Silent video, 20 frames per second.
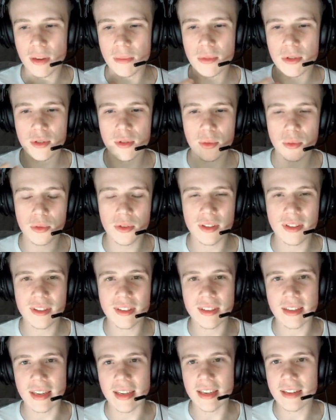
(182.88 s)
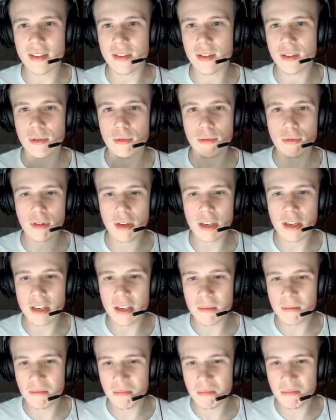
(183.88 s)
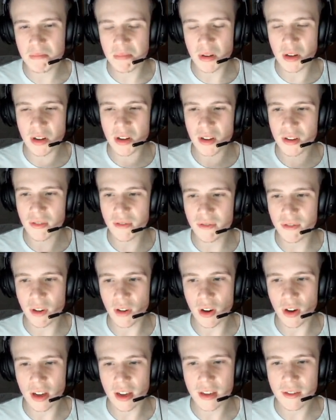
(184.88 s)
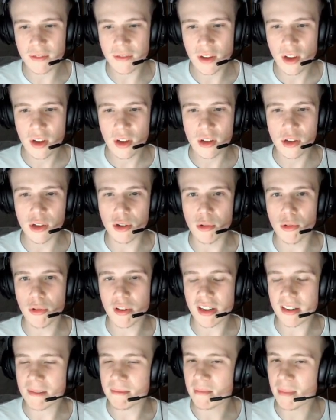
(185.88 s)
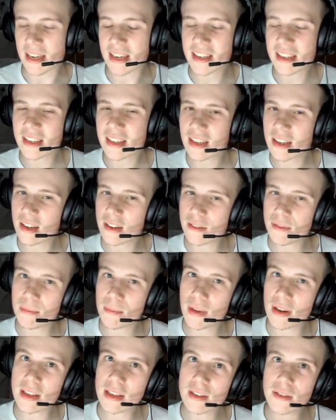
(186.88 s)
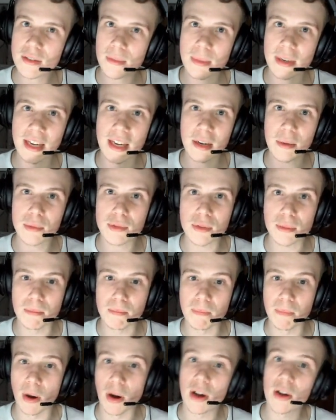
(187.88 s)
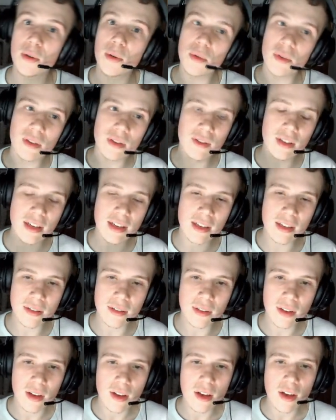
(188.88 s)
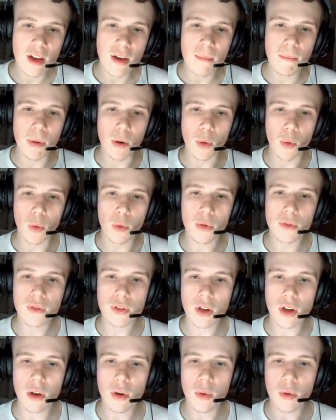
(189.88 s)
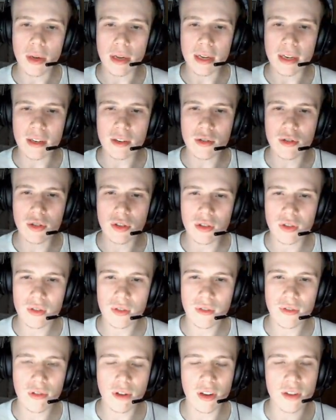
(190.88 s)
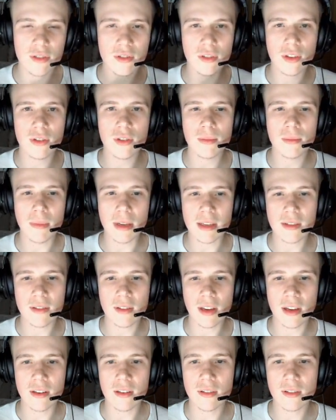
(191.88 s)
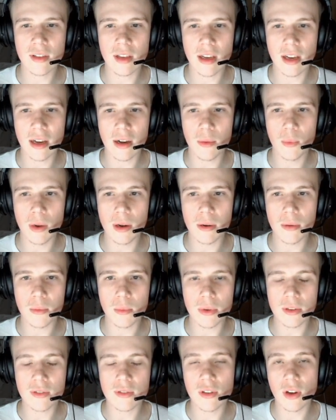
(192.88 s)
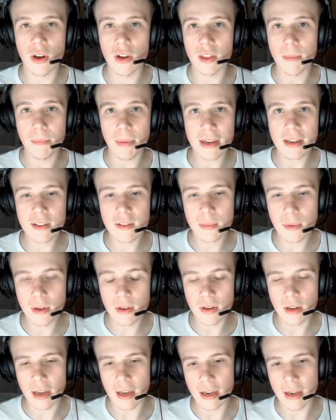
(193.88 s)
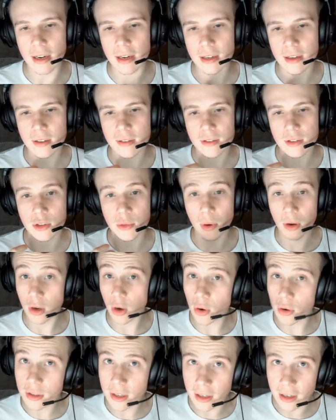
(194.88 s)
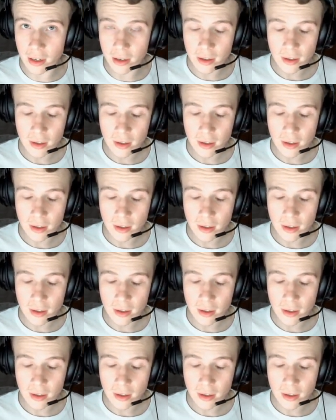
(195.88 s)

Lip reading: you sort of get to Rebirth 5, you're already making enough money to be able to buy all the tiers, but also it just for us doesn't make sense that when we start in the basement and you unlock it,